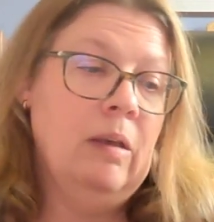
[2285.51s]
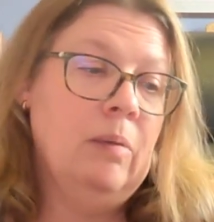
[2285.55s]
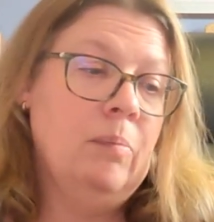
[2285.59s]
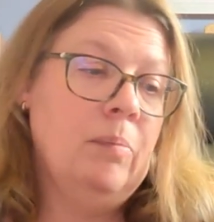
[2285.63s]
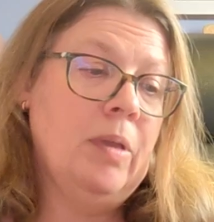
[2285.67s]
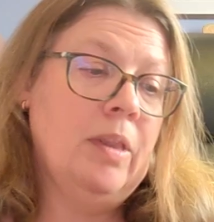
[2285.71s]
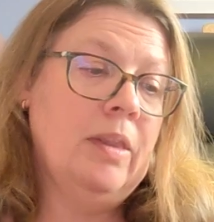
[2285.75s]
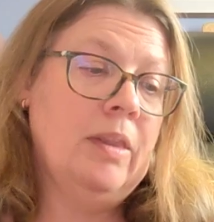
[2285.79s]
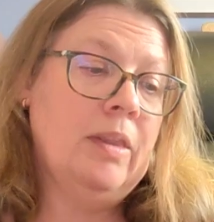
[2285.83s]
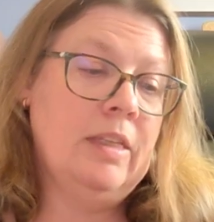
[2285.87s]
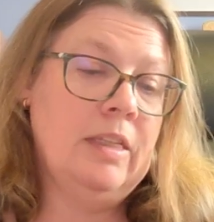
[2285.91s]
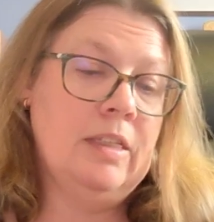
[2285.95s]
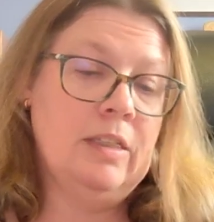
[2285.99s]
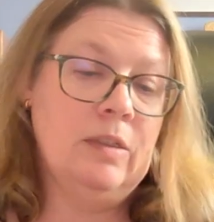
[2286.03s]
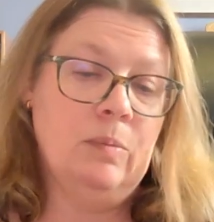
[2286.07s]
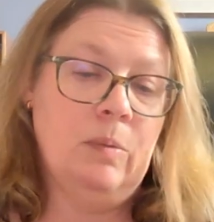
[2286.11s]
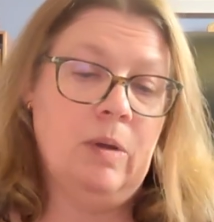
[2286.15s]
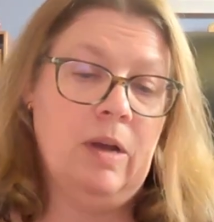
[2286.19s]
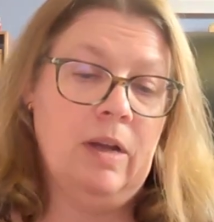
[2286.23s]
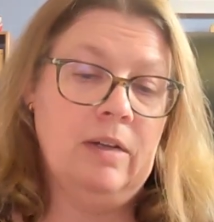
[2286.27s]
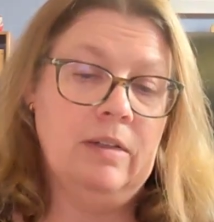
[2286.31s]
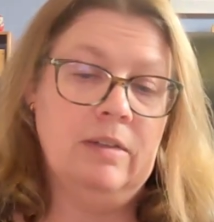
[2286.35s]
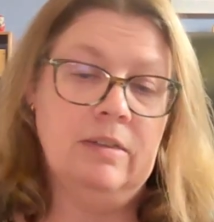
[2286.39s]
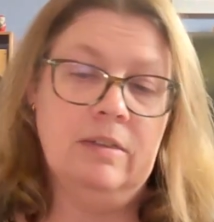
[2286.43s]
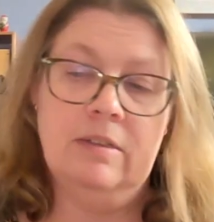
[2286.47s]
But
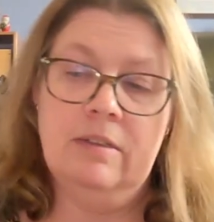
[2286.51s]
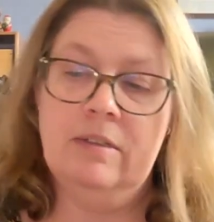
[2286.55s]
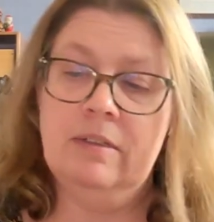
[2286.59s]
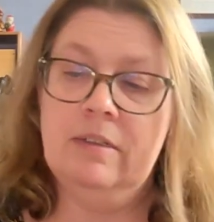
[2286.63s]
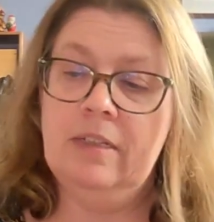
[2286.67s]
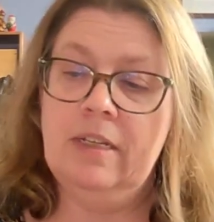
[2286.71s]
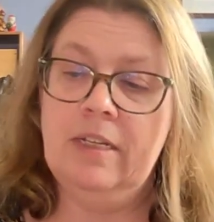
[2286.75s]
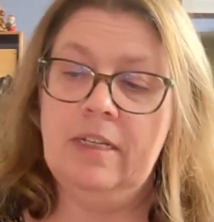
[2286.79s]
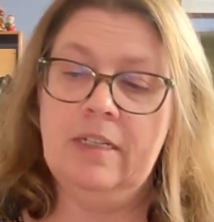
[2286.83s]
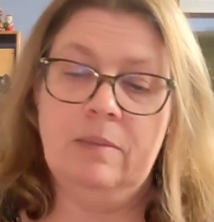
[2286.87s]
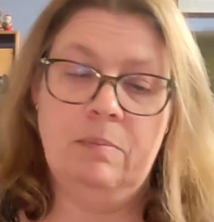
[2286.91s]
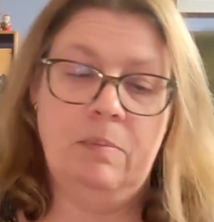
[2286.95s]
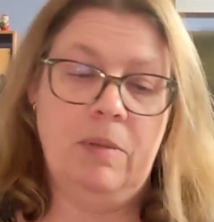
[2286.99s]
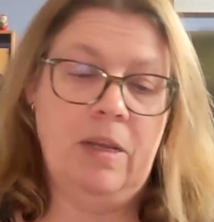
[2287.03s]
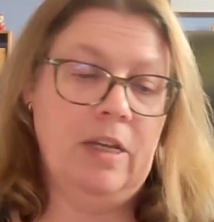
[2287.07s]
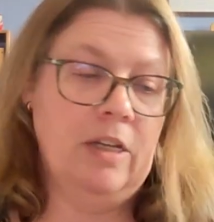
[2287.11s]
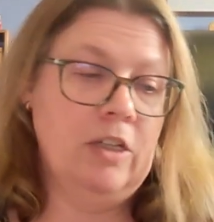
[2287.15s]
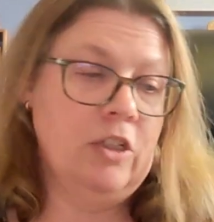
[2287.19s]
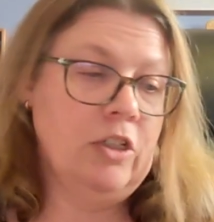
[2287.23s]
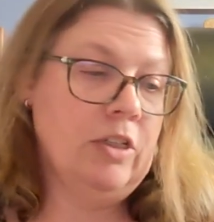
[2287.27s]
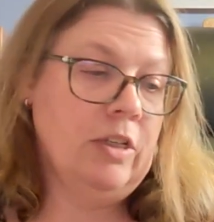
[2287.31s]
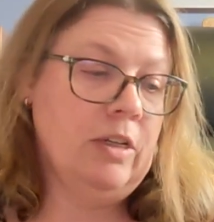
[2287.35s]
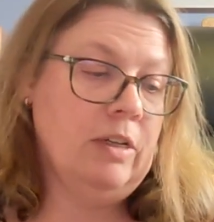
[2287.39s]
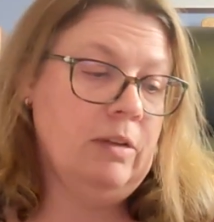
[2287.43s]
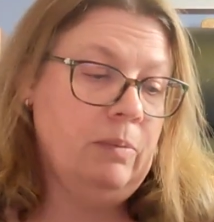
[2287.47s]
this
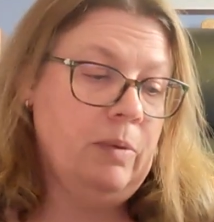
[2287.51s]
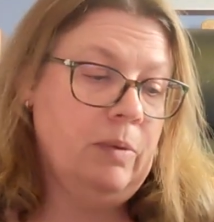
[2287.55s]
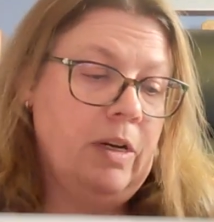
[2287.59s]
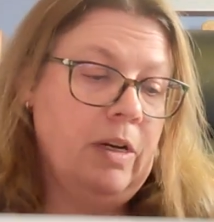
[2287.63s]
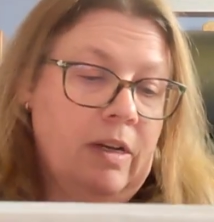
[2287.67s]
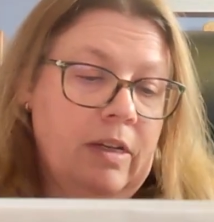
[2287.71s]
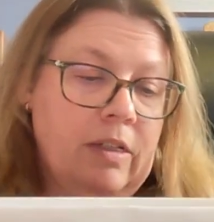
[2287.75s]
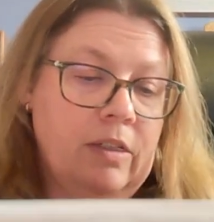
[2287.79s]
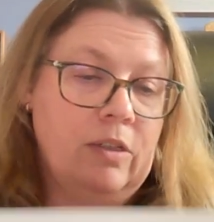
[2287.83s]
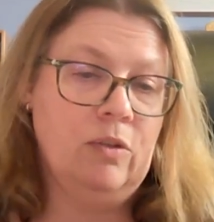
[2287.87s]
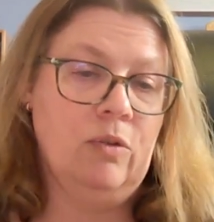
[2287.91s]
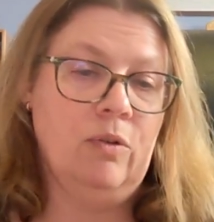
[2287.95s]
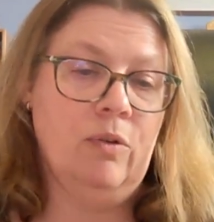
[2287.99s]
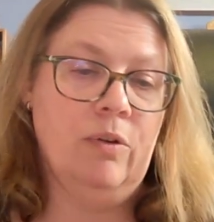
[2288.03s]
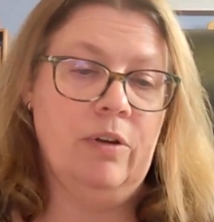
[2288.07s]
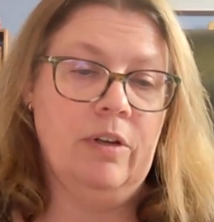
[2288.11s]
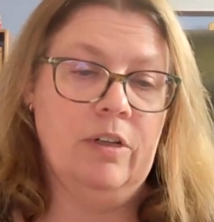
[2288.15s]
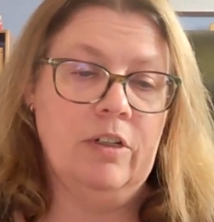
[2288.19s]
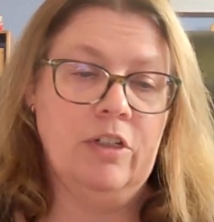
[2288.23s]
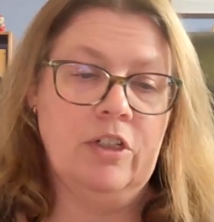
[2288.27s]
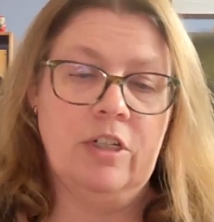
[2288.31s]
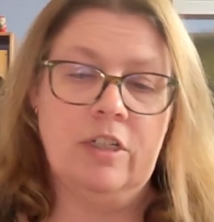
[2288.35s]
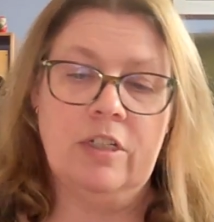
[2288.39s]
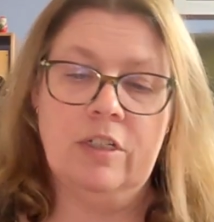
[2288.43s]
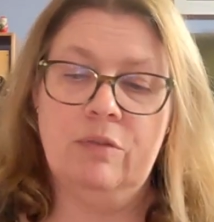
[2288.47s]
picture, when I saw
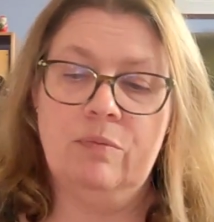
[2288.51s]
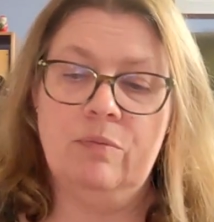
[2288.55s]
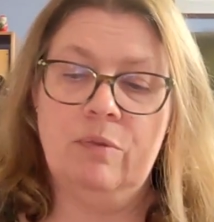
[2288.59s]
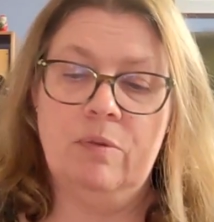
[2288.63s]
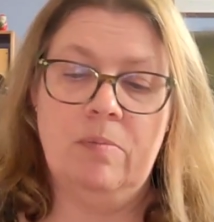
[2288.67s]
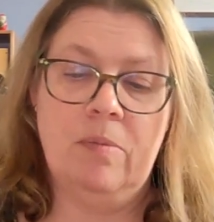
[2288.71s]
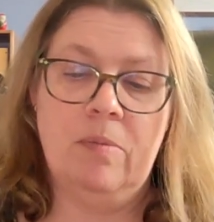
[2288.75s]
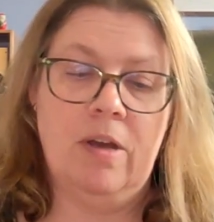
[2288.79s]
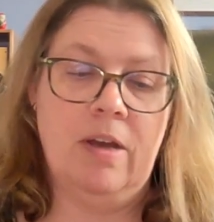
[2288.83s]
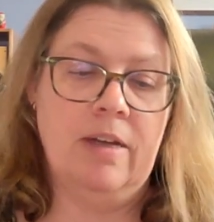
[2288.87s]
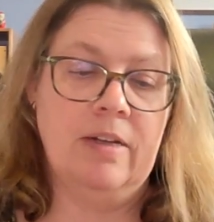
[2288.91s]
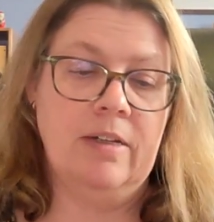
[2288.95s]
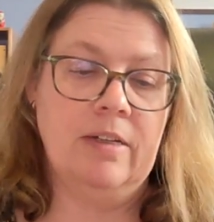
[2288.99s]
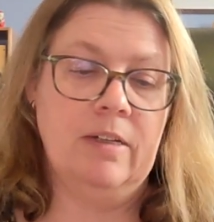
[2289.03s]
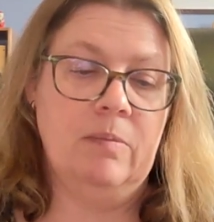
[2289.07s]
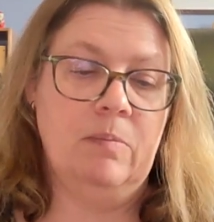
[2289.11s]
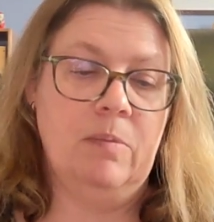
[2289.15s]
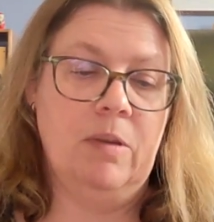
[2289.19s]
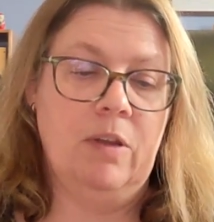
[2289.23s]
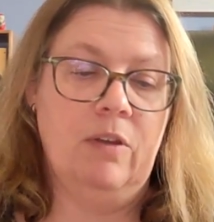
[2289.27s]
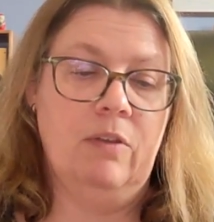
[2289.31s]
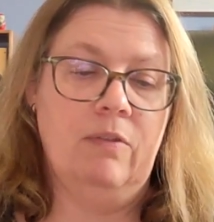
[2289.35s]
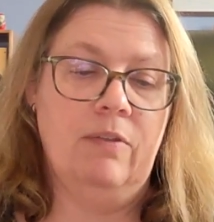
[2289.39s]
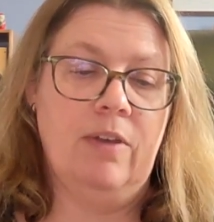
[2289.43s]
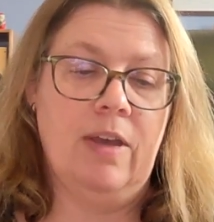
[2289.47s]
it, just reminded
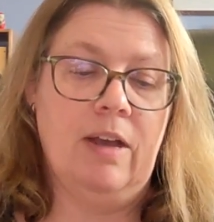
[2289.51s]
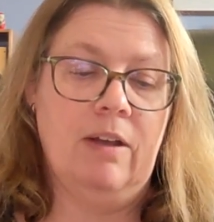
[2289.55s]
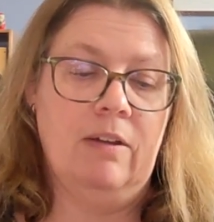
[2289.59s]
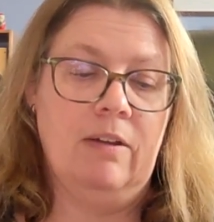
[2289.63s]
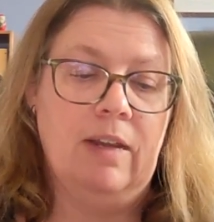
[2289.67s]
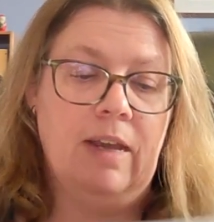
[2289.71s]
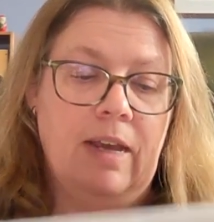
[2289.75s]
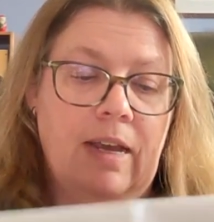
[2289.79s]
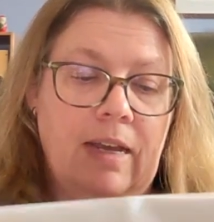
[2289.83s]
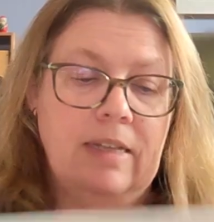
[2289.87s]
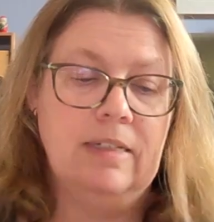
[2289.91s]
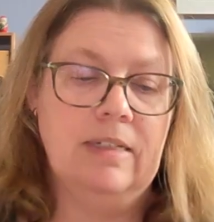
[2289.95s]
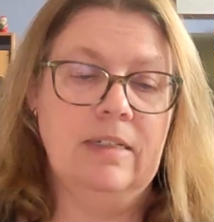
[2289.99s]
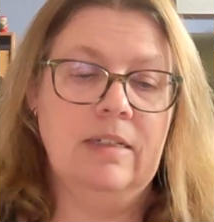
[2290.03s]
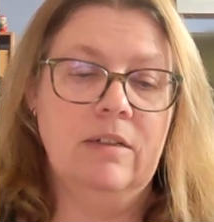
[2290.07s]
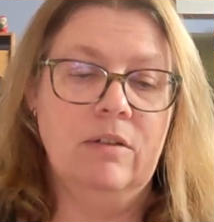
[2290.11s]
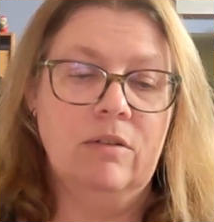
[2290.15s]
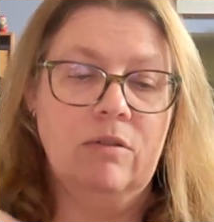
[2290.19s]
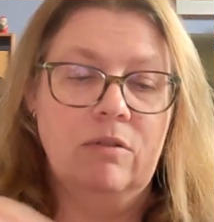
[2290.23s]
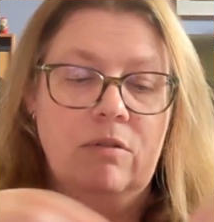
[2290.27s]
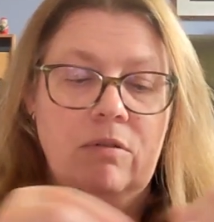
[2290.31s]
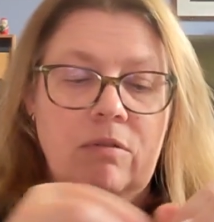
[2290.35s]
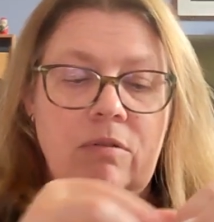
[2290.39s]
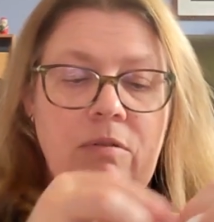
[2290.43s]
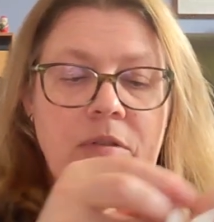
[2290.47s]
me of our last
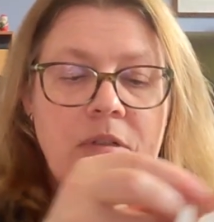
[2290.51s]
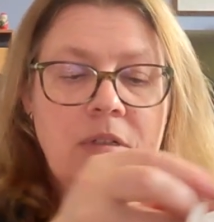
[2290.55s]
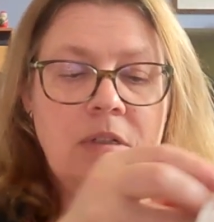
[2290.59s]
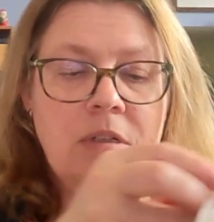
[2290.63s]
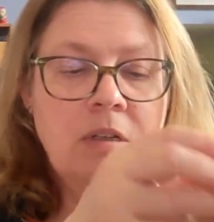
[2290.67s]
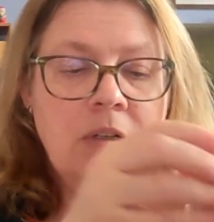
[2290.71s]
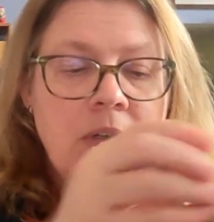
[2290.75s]
little